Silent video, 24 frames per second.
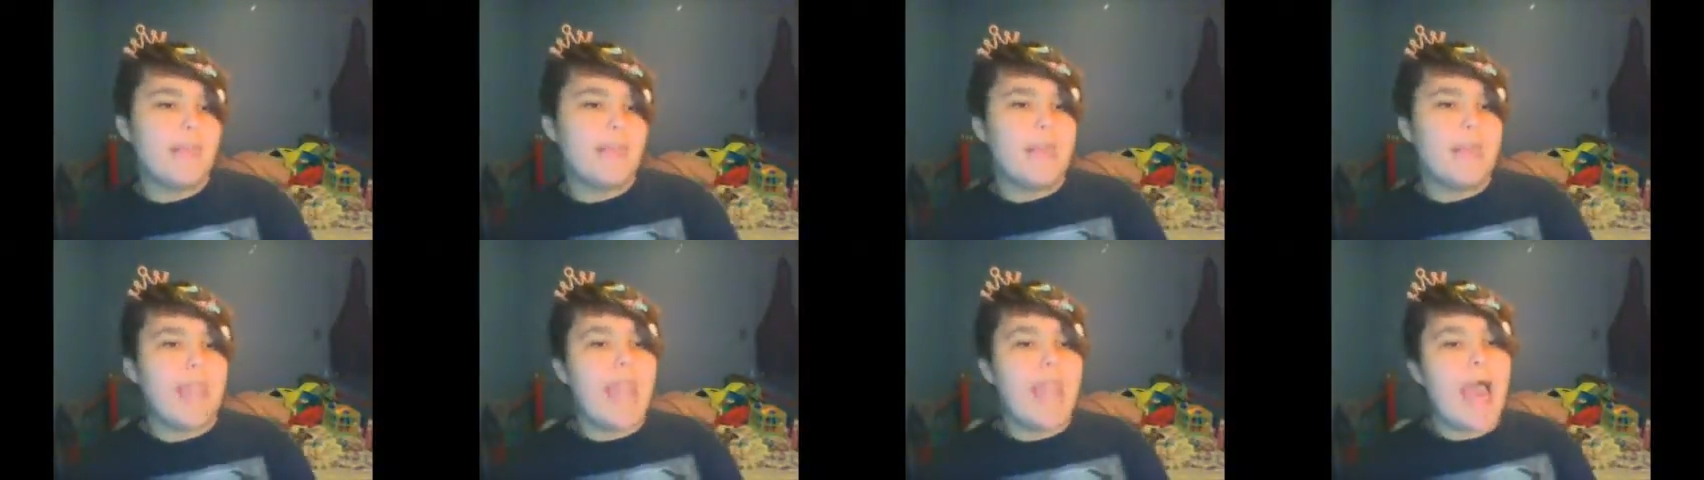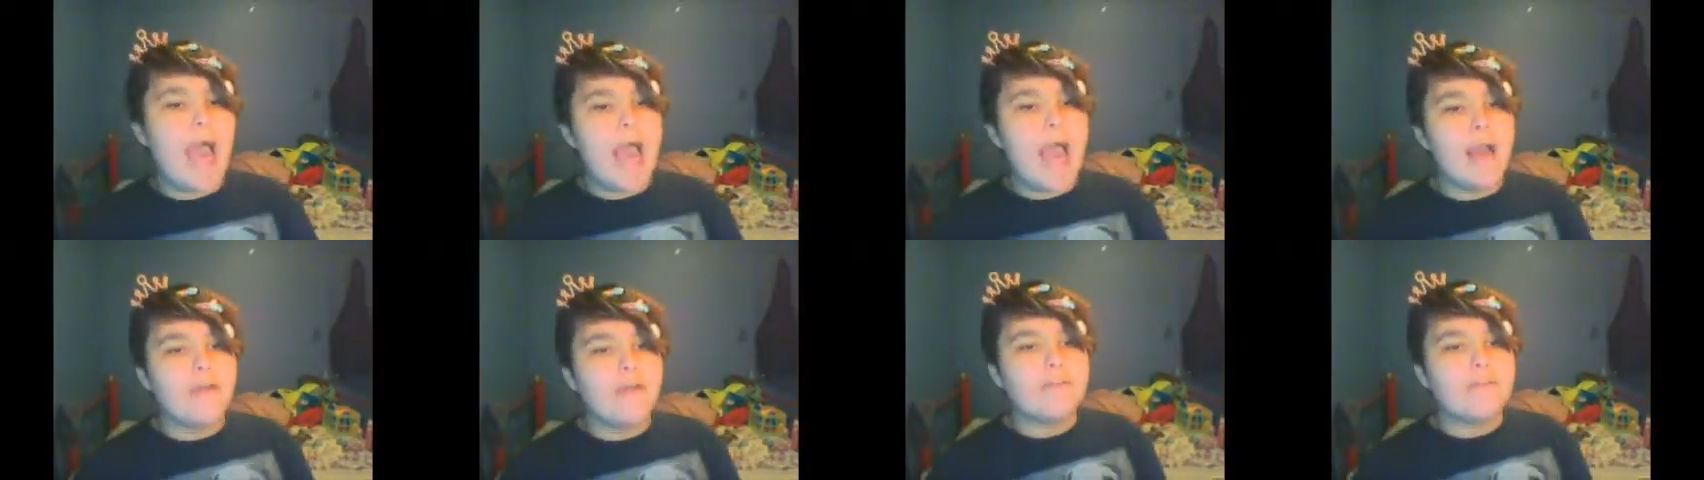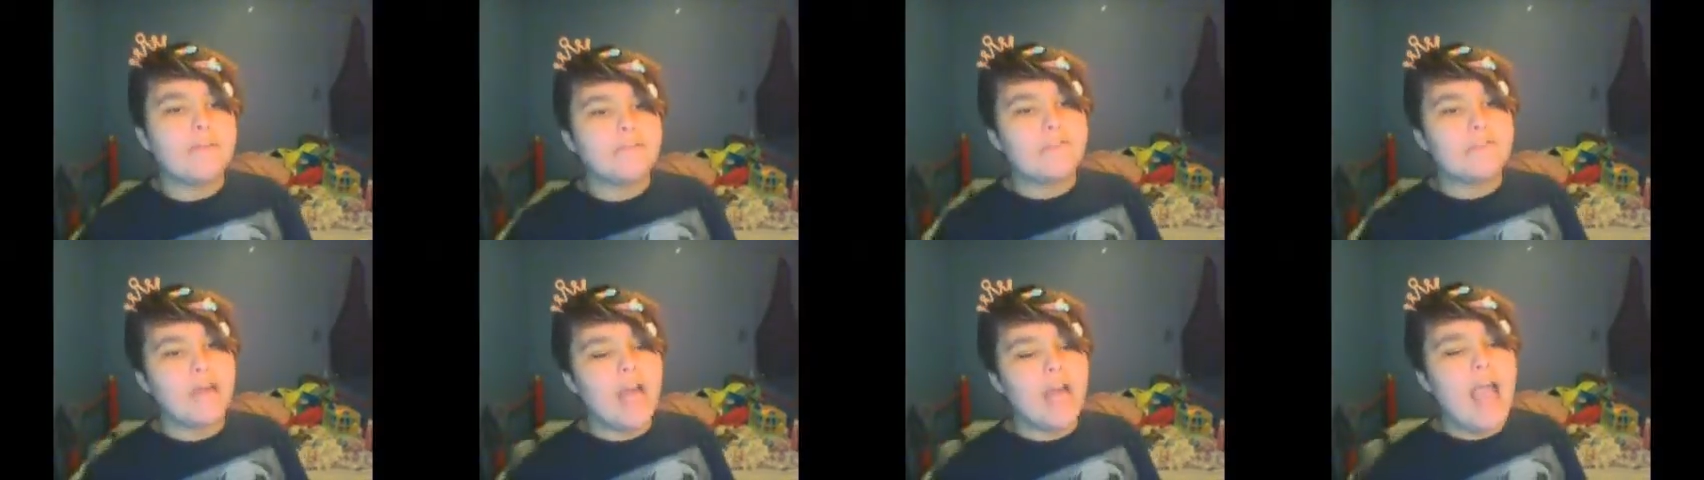
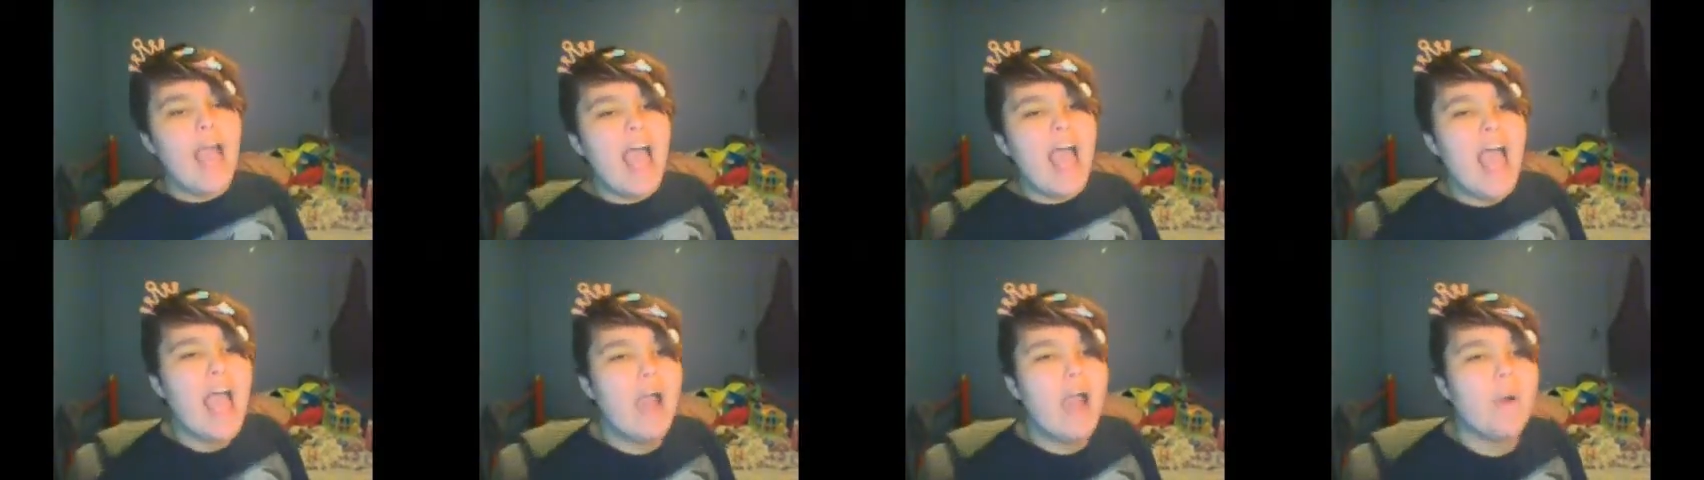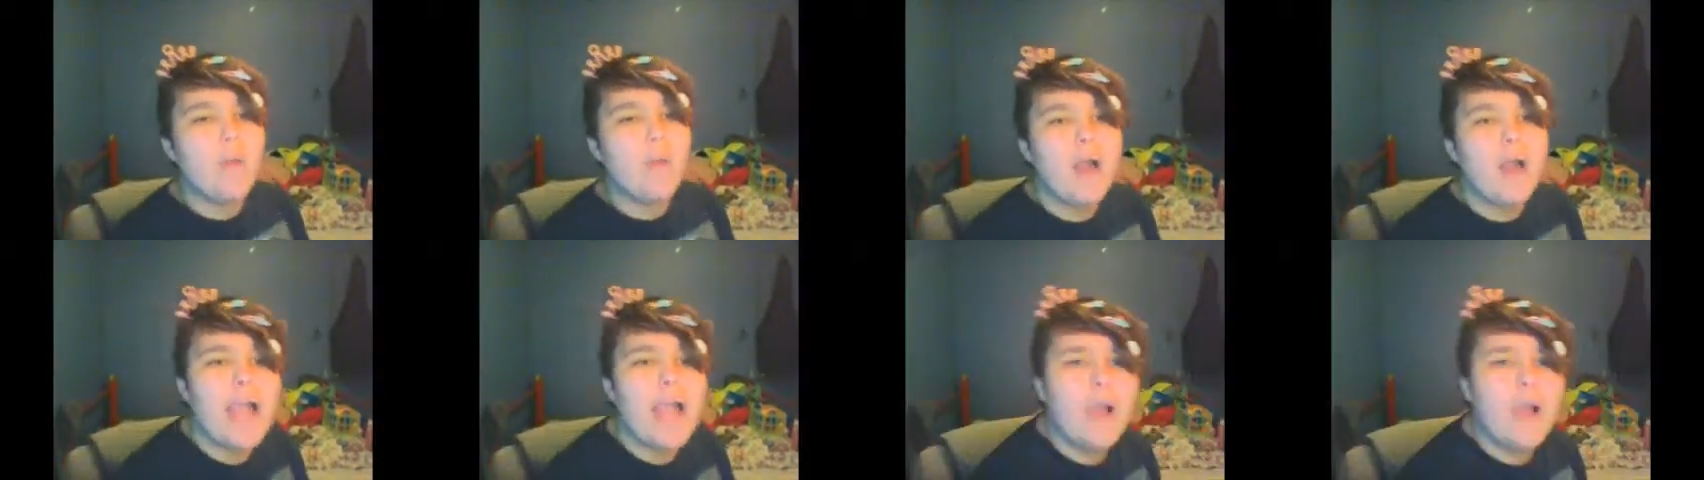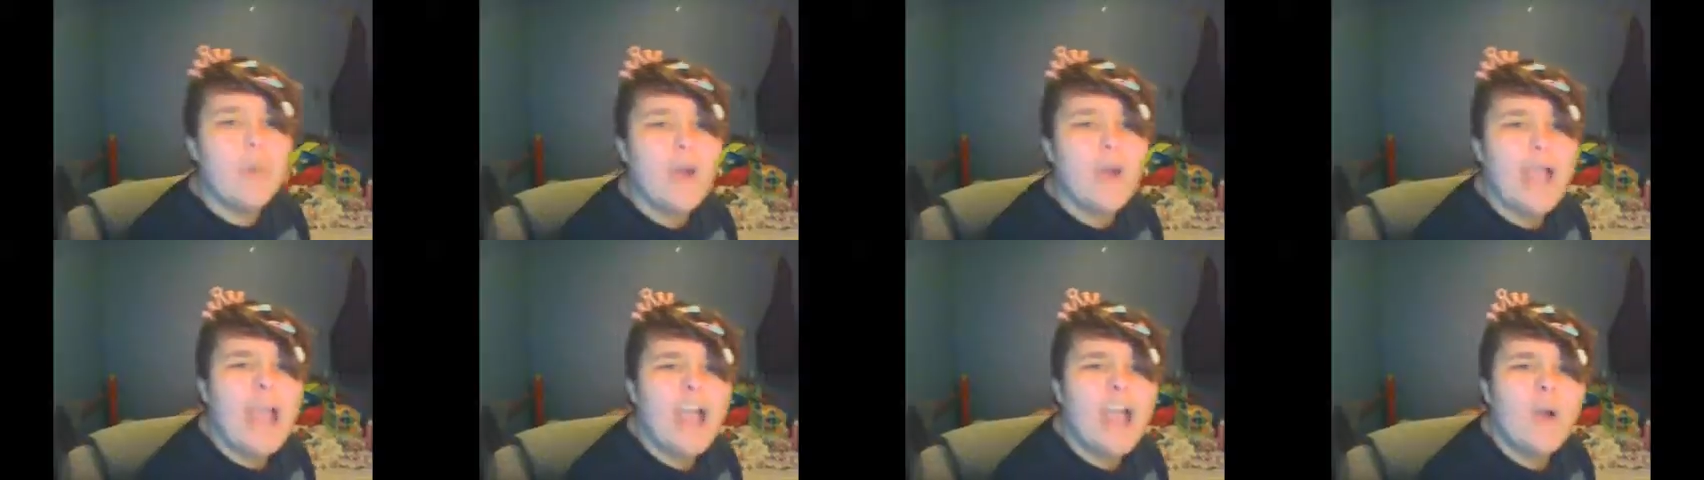love. Ow,
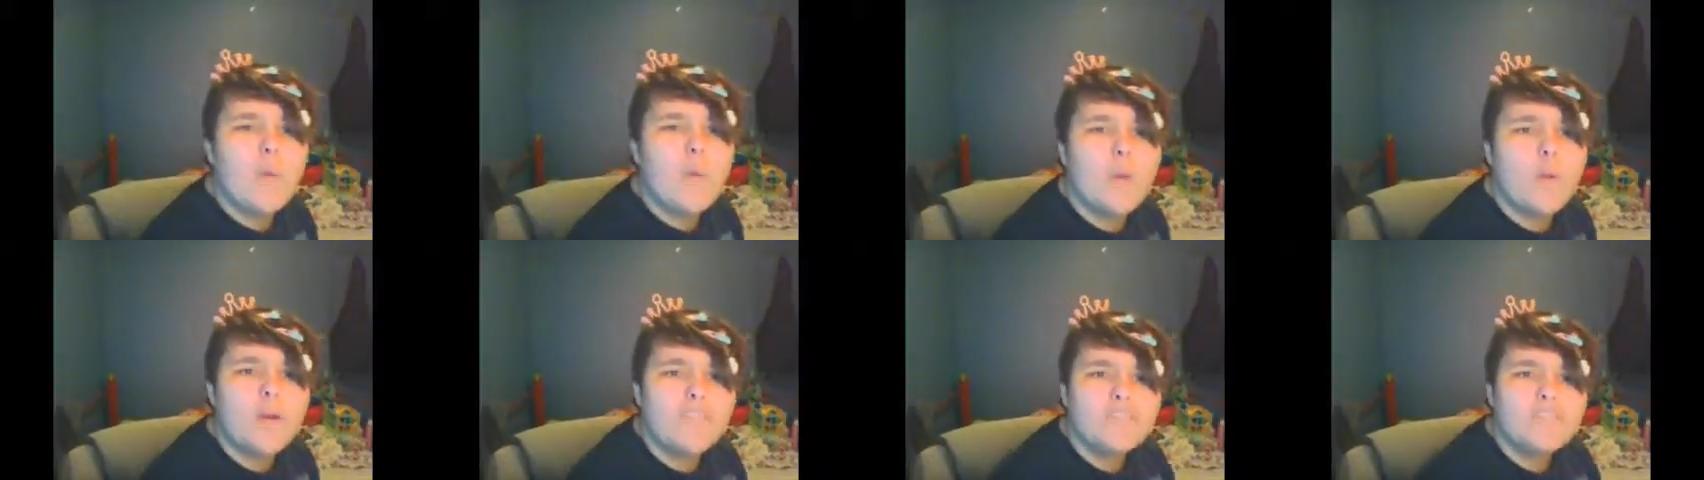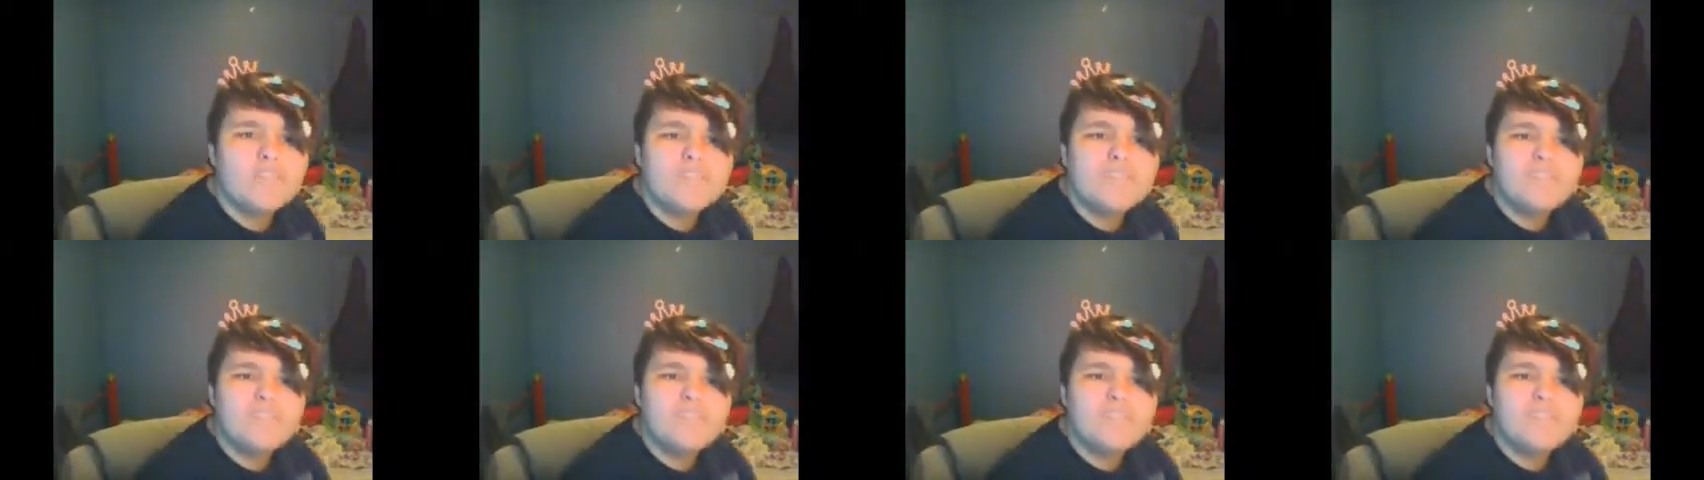ow, ow.